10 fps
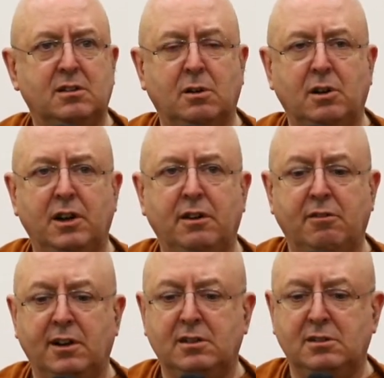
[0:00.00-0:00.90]
So I
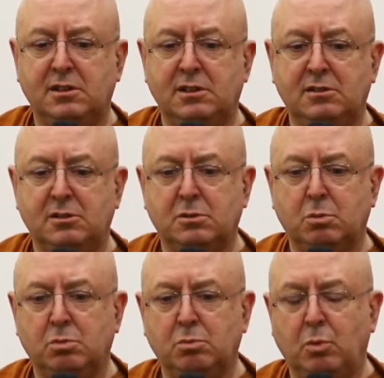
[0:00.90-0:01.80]
never actually just
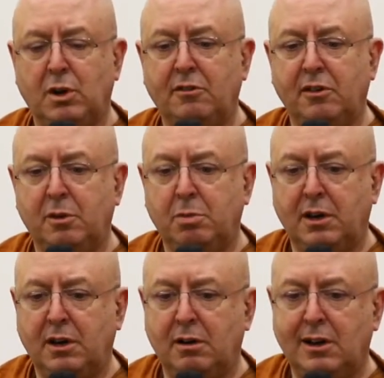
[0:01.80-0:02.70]
worry
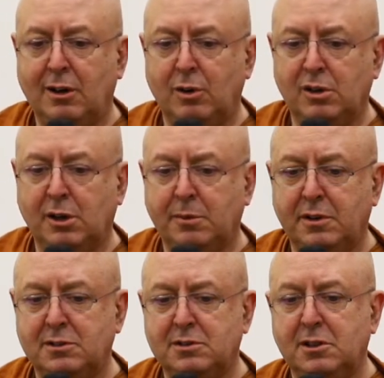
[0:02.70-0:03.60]
about how long I'm
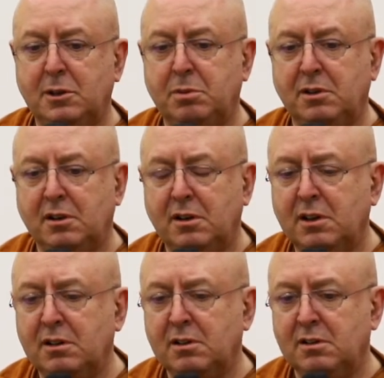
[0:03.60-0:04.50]
going to sleep at
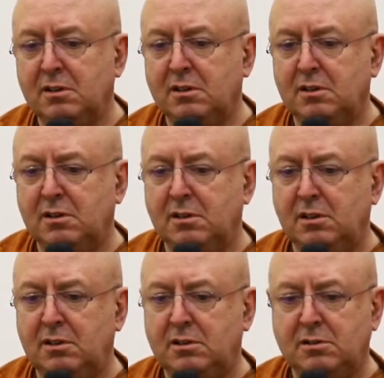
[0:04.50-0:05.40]
night.
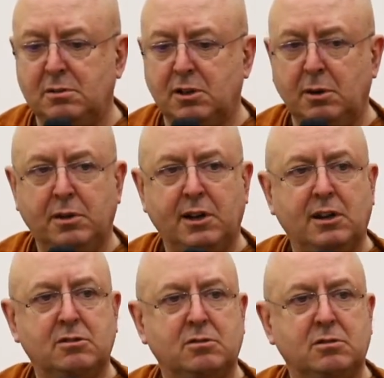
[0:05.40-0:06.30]
You just keep it
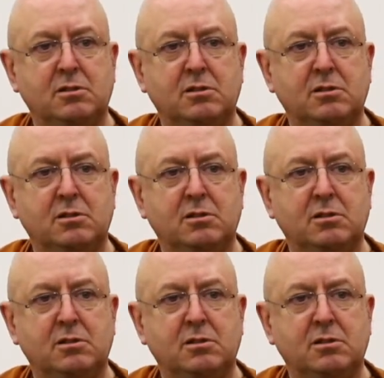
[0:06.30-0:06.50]
natural.